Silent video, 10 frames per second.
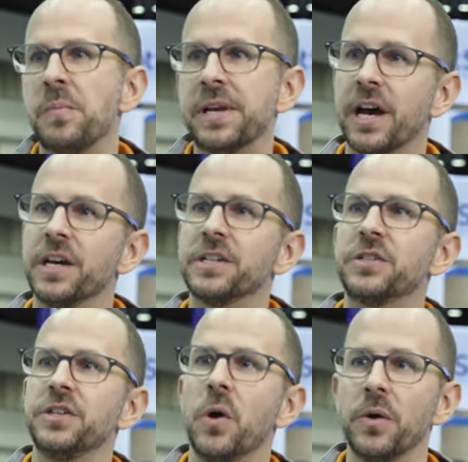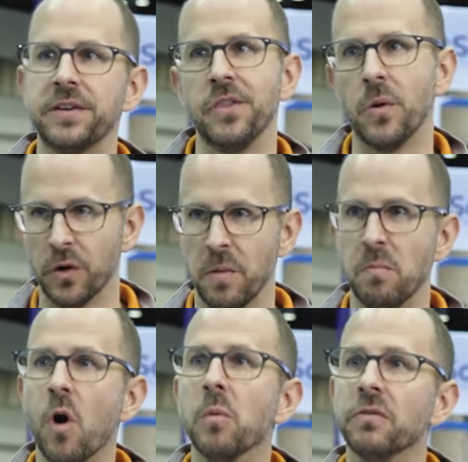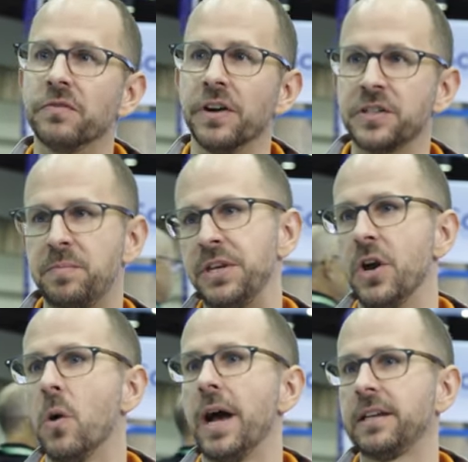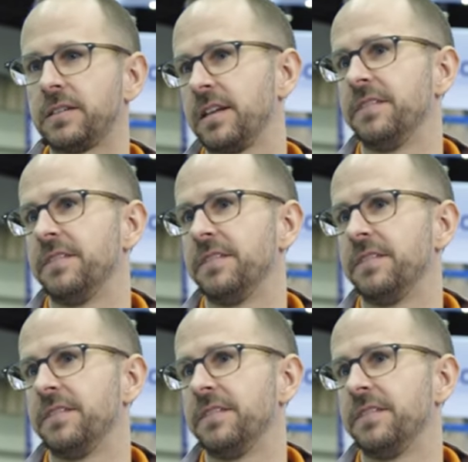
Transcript: because you know even though we're a mobile first POS